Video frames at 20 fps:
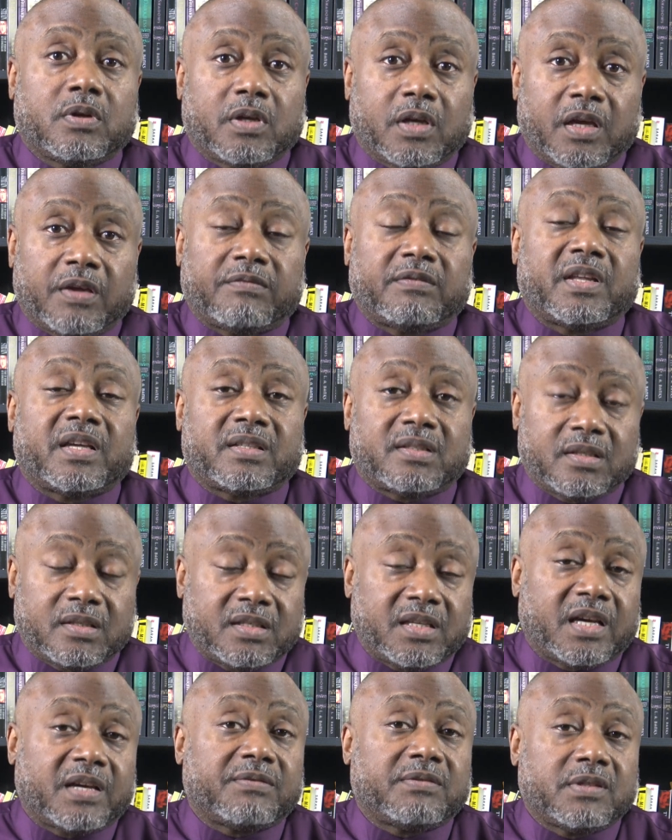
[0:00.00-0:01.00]
If that's a
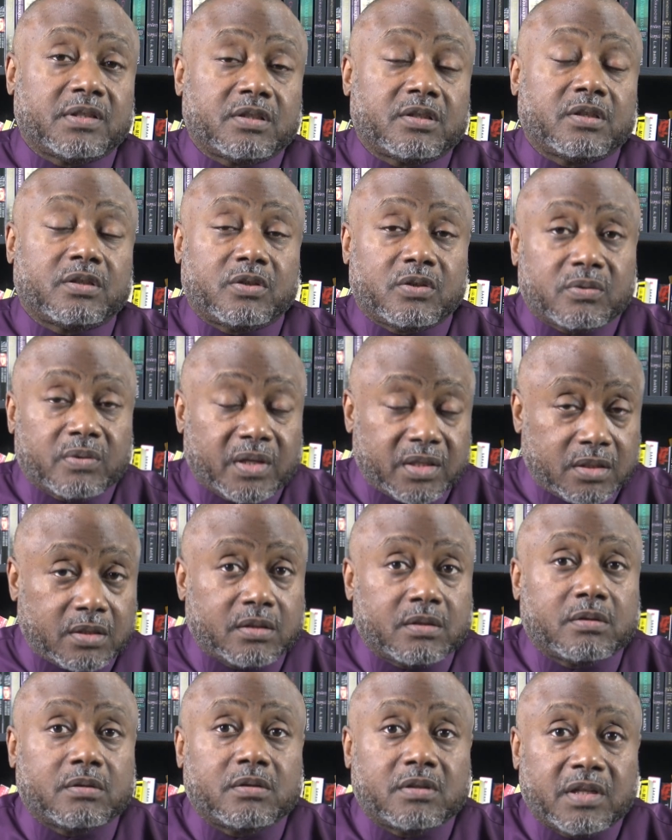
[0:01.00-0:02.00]
definite
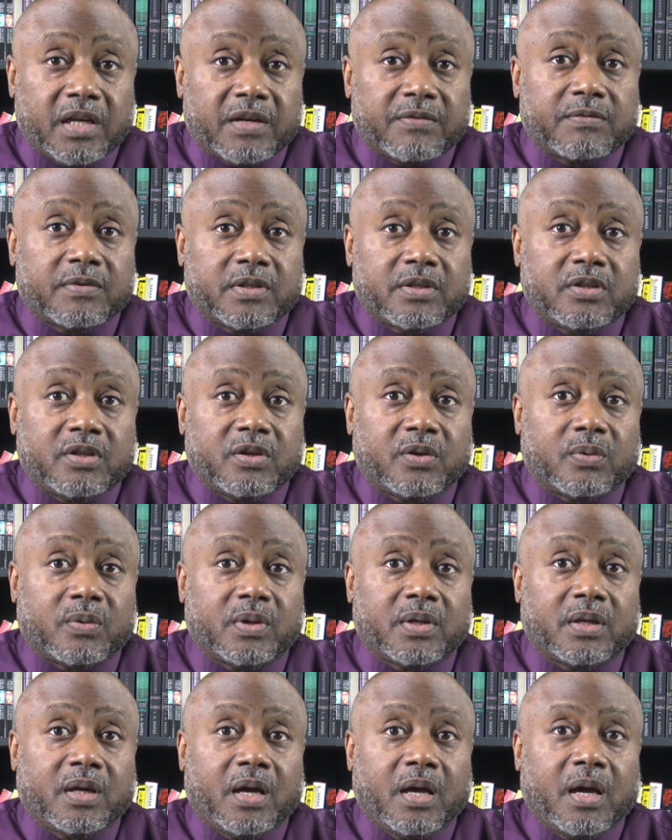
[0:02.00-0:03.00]
situation, definitely do
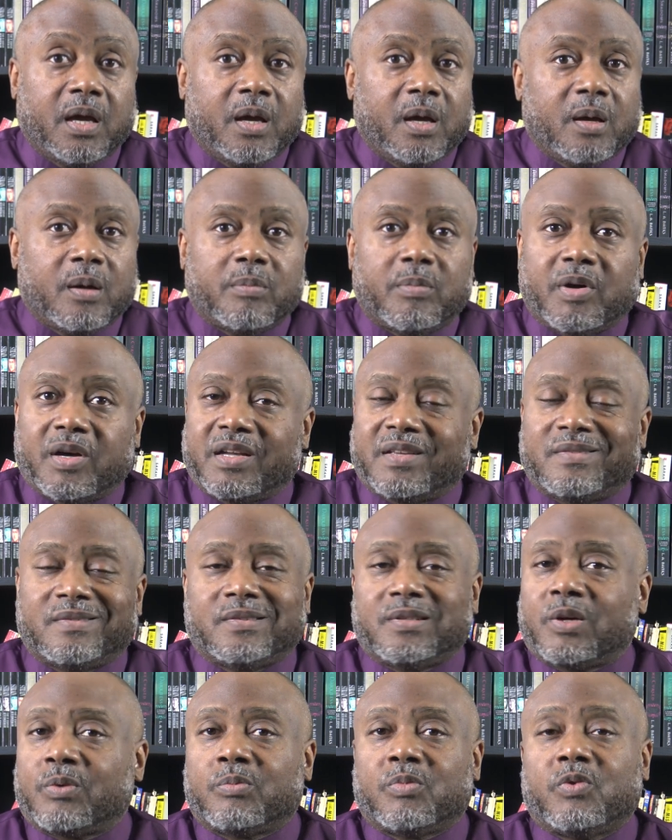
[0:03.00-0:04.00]
it.
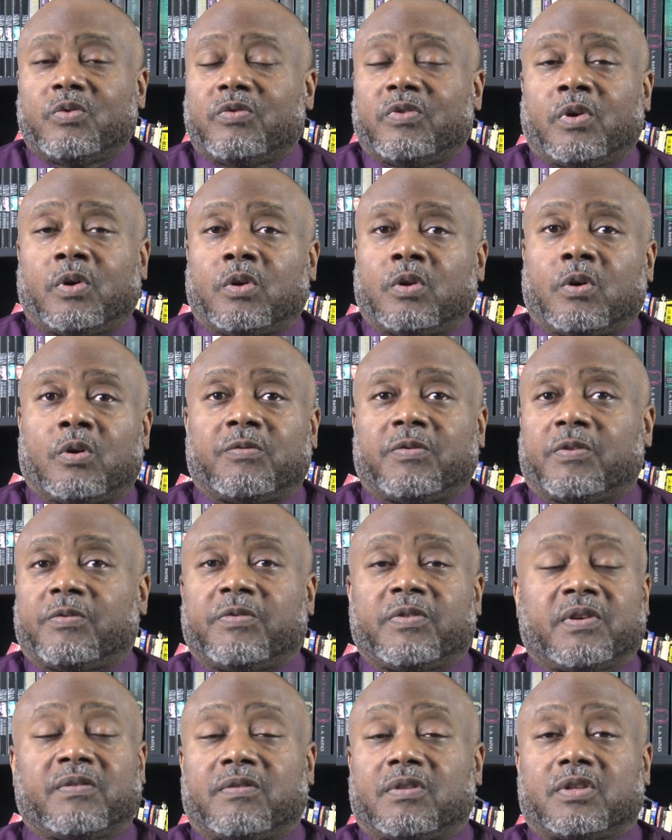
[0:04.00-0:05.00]
But don't move on off of
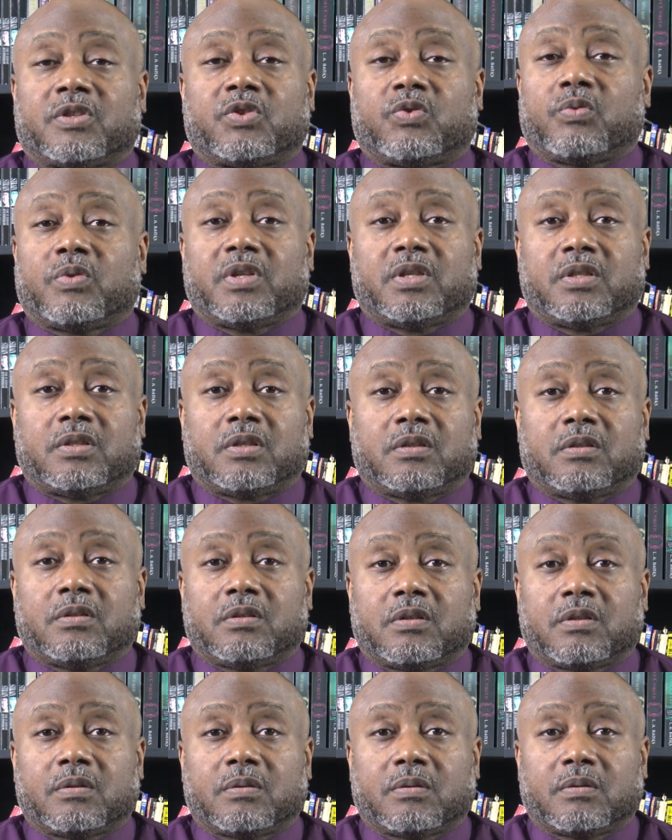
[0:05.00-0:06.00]
frivolous
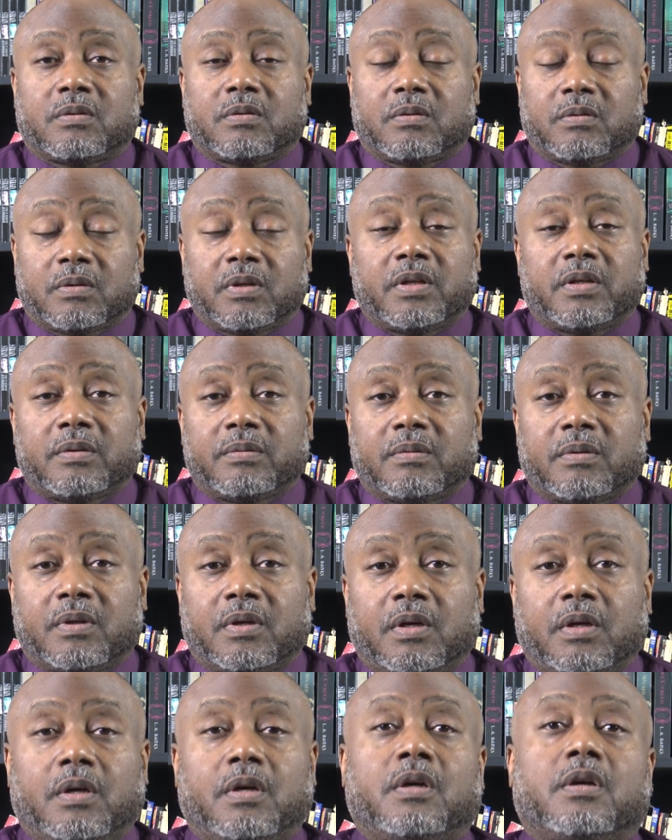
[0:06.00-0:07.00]
reasons, okay?
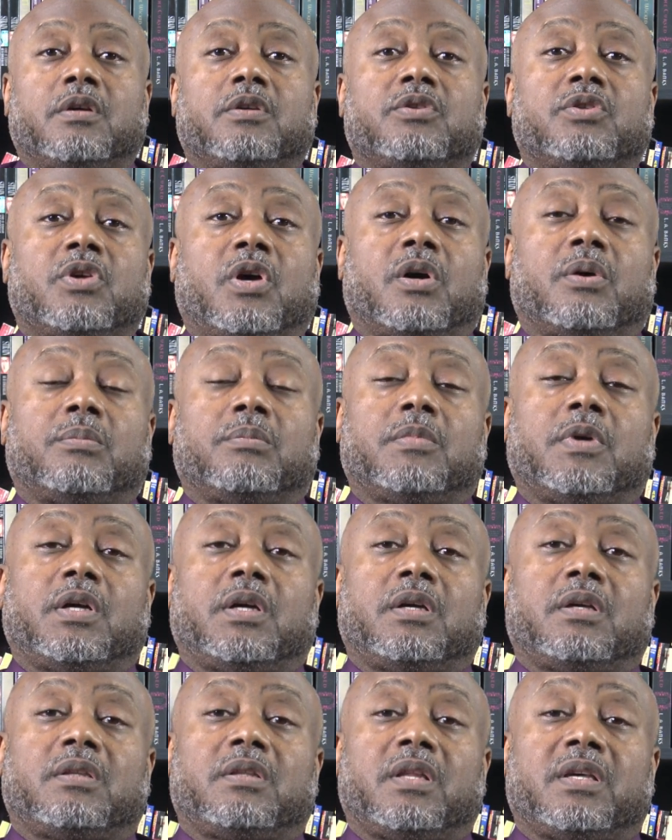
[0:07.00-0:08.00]
So,
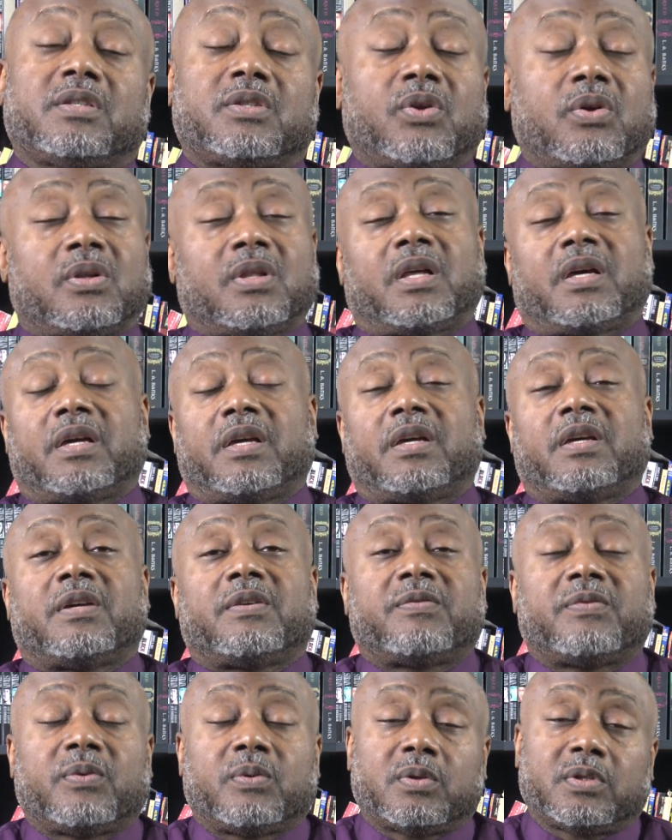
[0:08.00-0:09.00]
that's all I
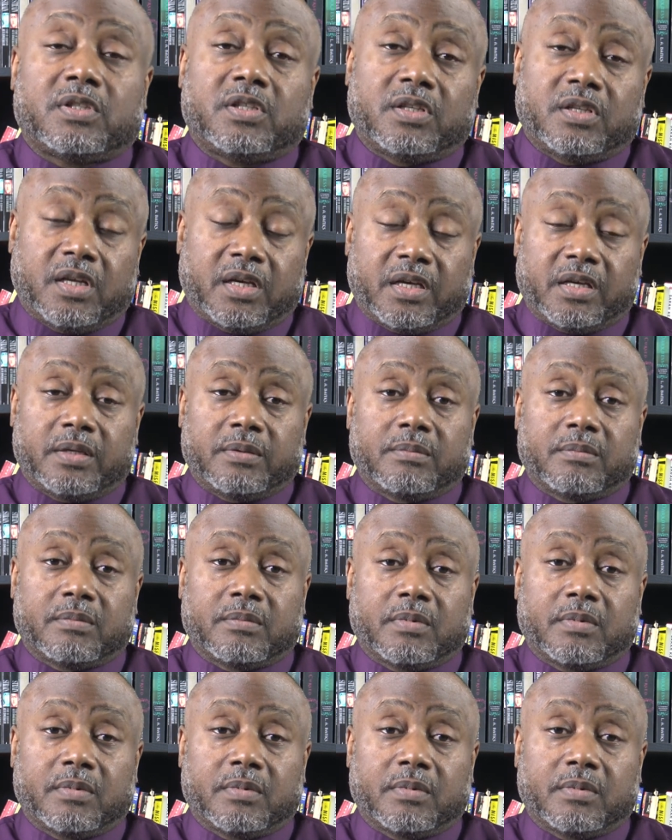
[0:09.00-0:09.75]
have for today.